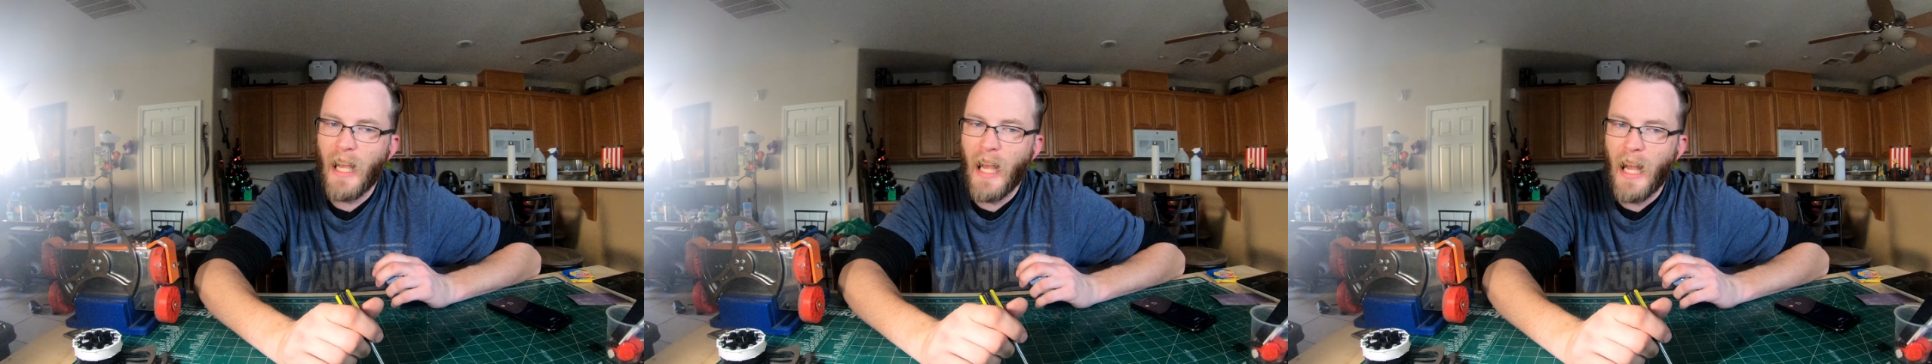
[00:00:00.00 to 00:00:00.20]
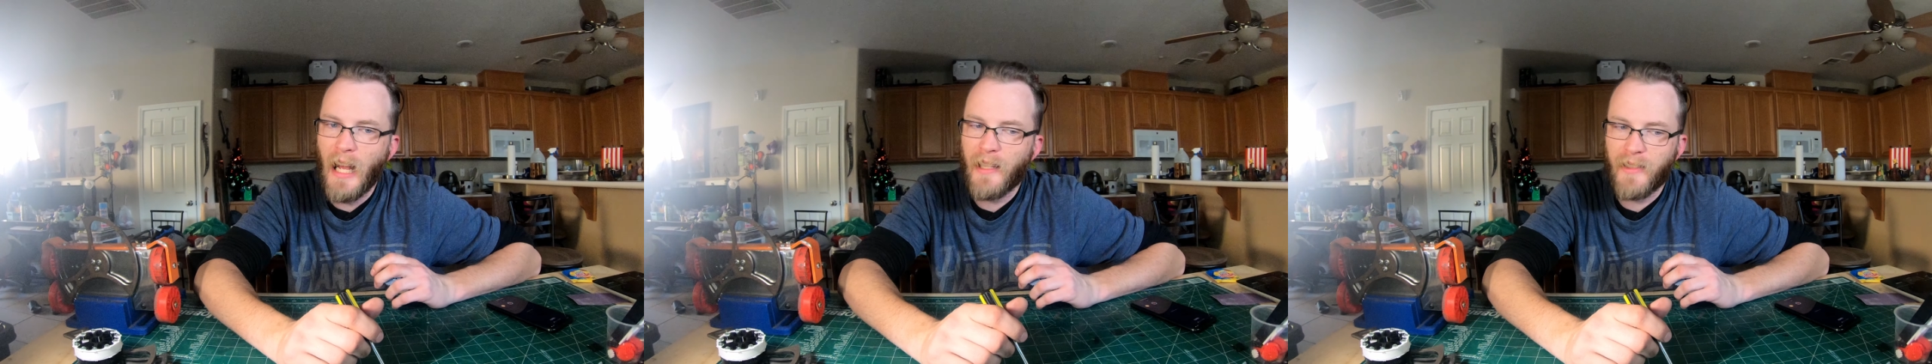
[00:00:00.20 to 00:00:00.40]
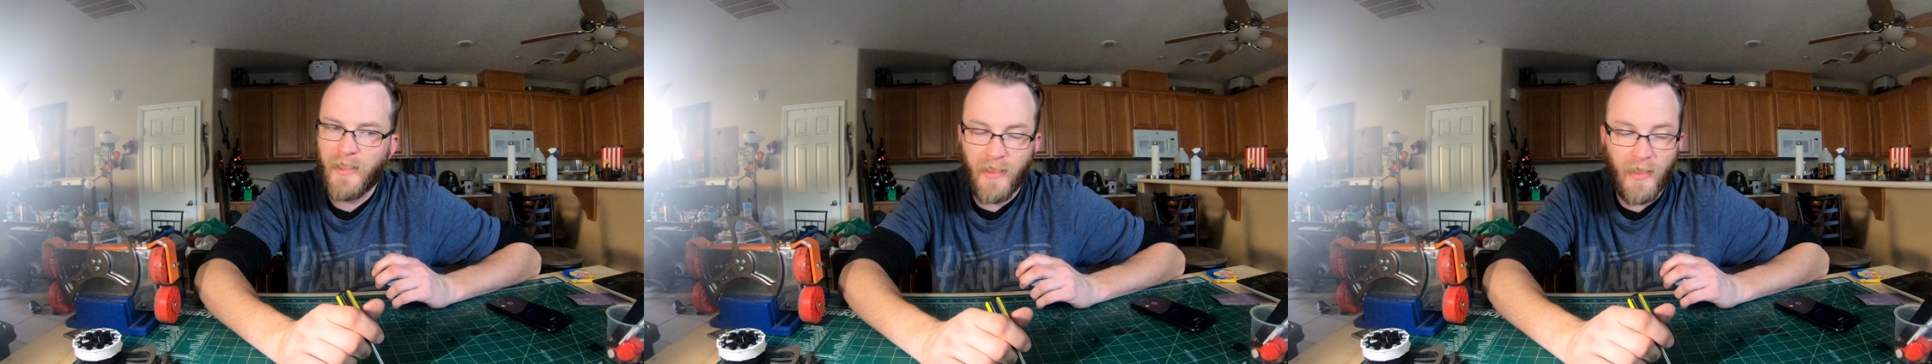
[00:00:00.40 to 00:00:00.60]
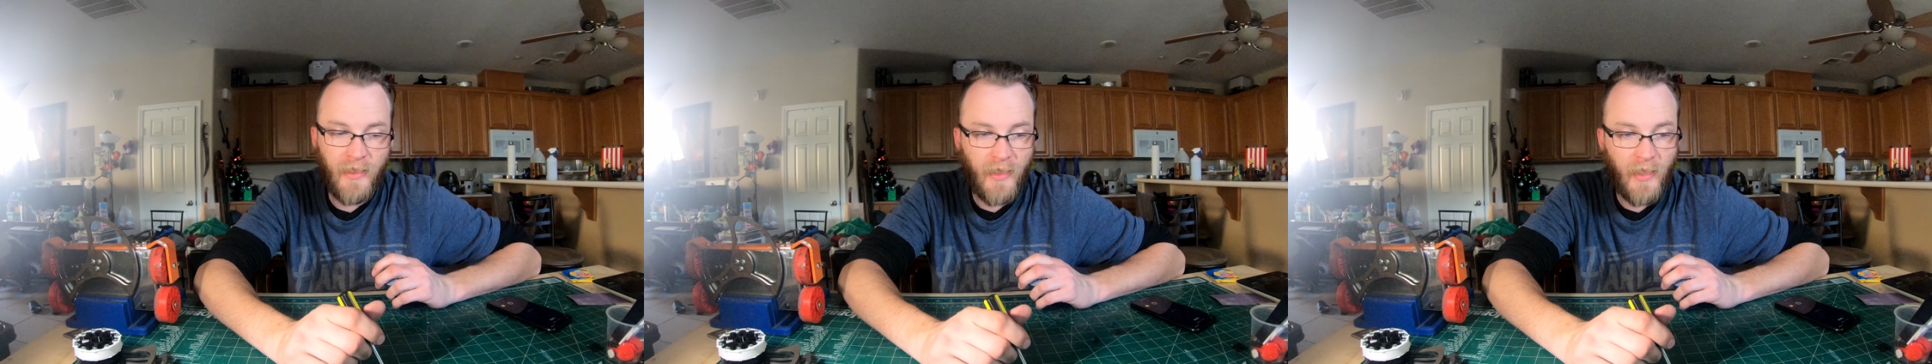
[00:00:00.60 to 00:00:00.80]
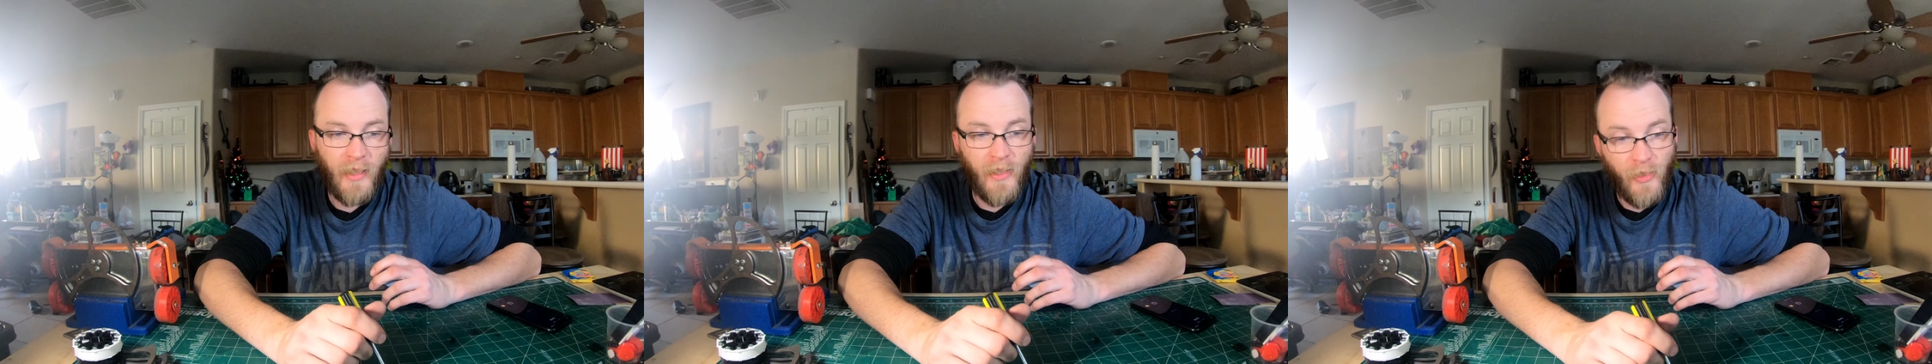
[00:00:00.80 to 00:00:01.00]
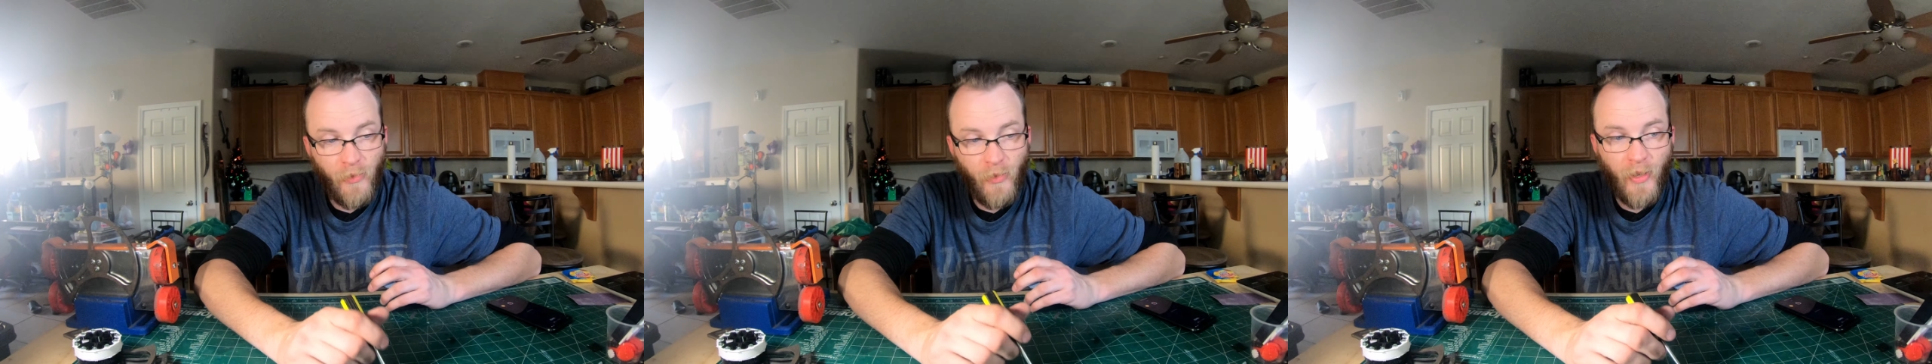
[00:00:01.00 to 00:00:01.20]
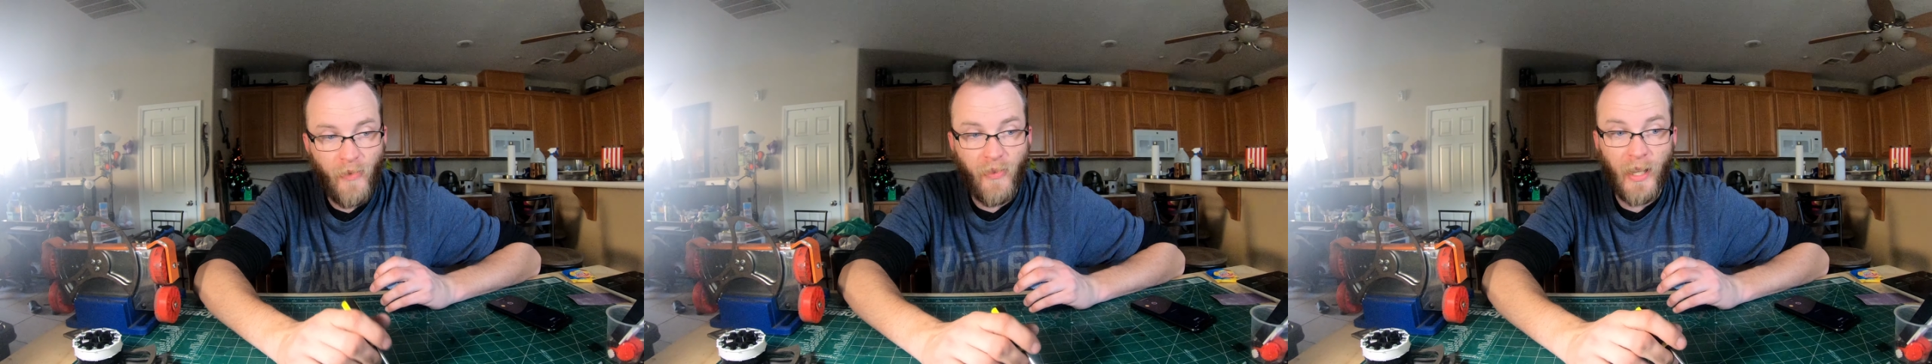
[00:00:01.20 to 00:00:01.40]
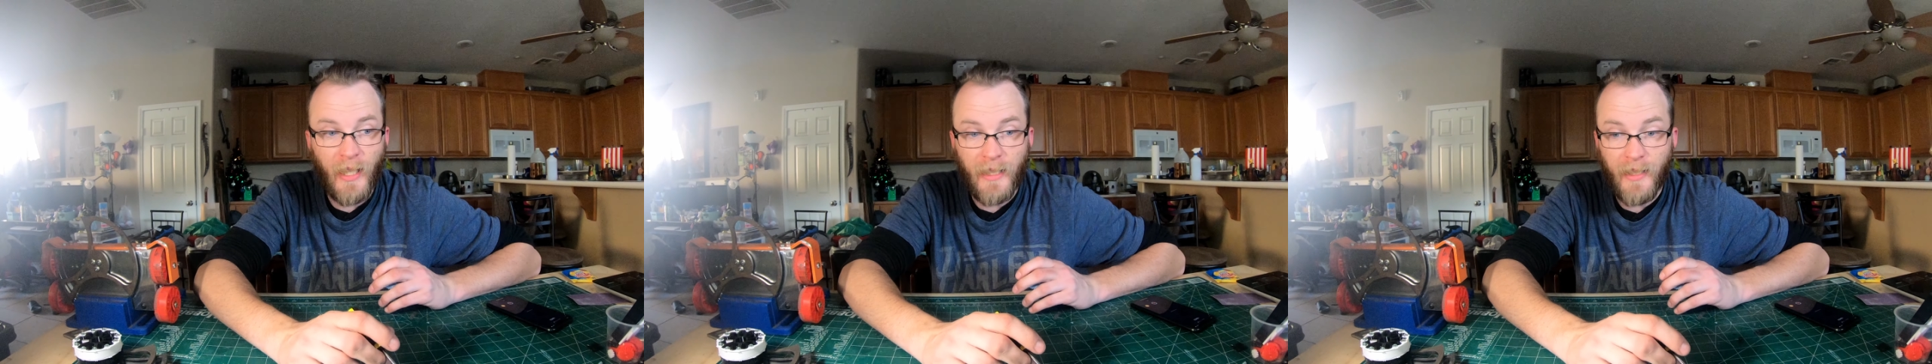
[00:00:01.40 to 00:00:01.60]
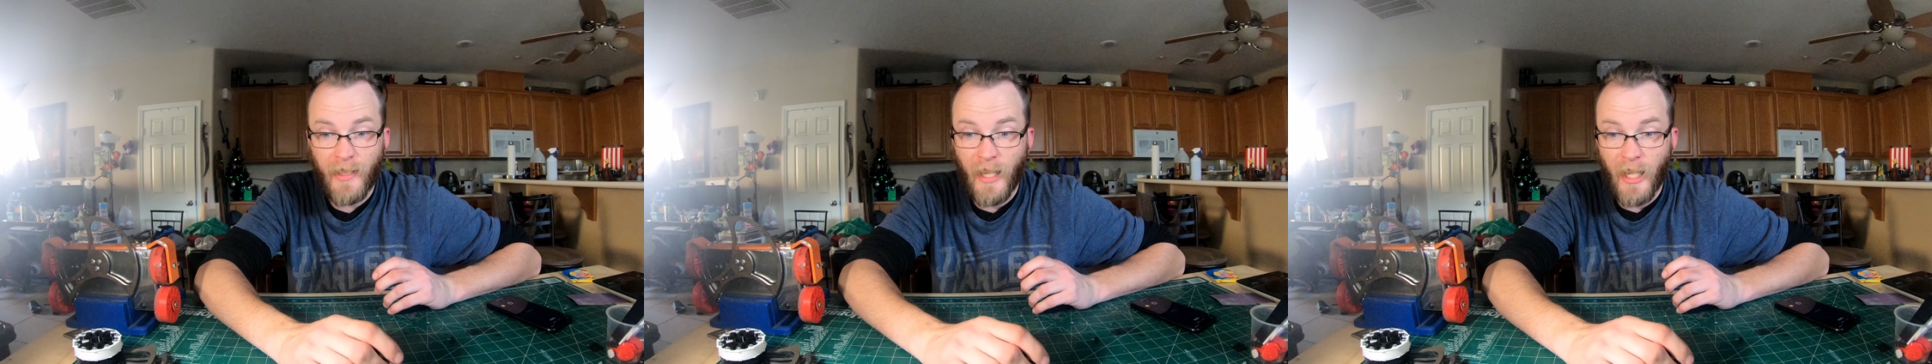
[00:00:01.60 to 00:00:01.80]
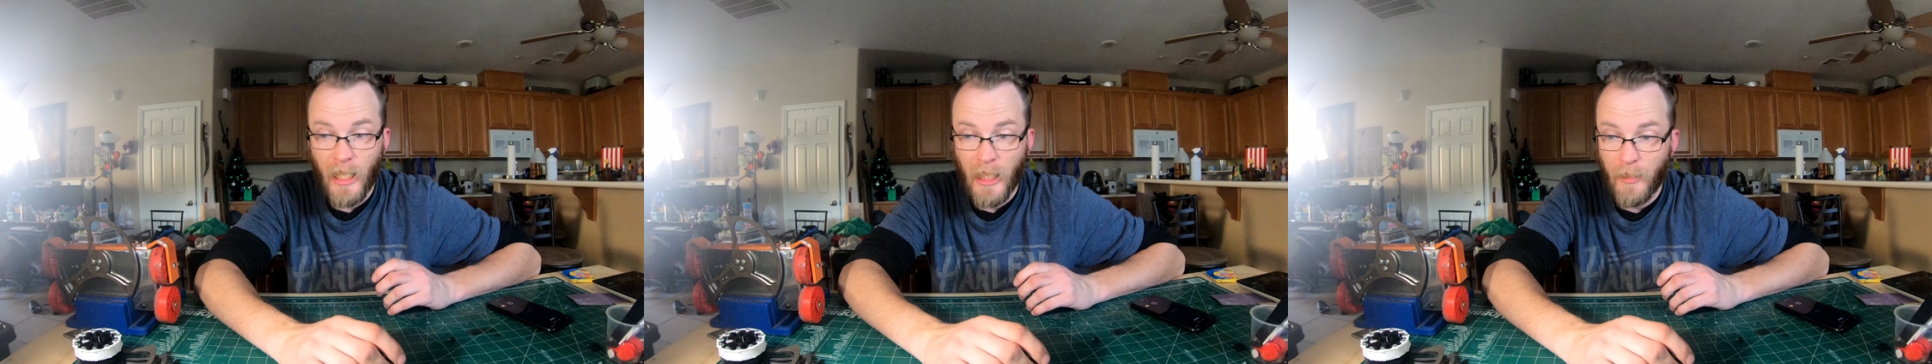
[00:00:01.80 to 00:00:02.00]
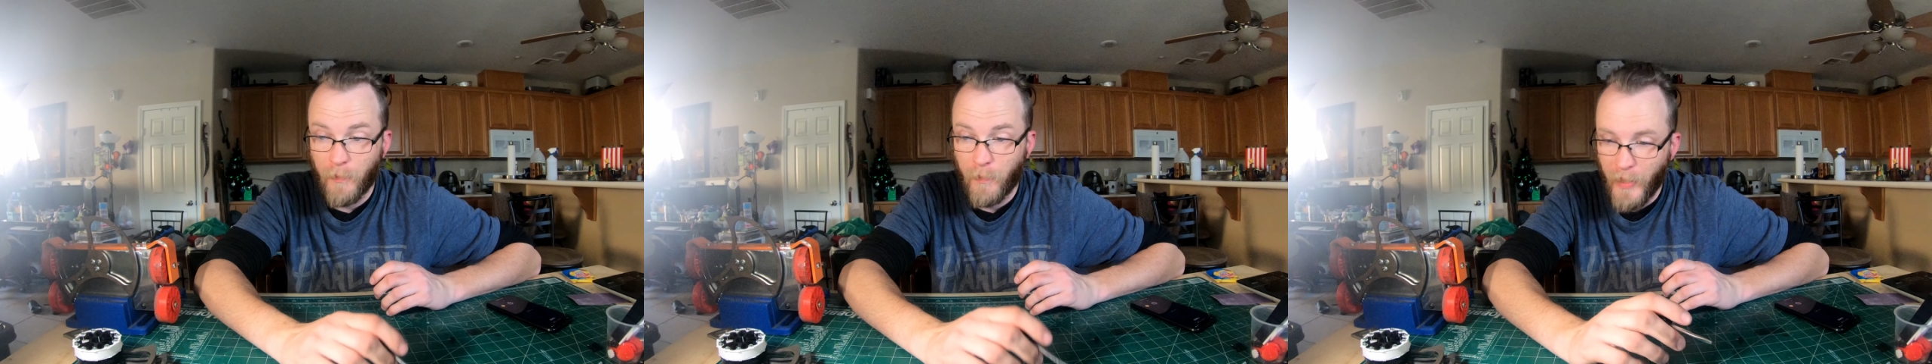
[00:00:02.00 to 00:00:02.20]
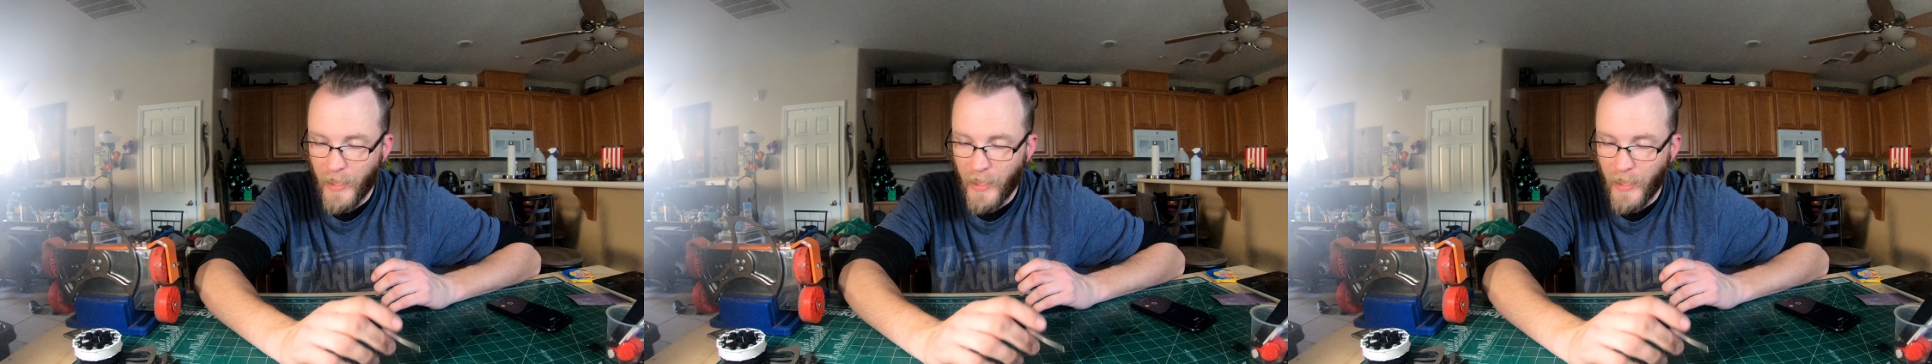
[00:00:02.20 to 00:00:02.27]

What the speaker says: at Sin City Street Fights and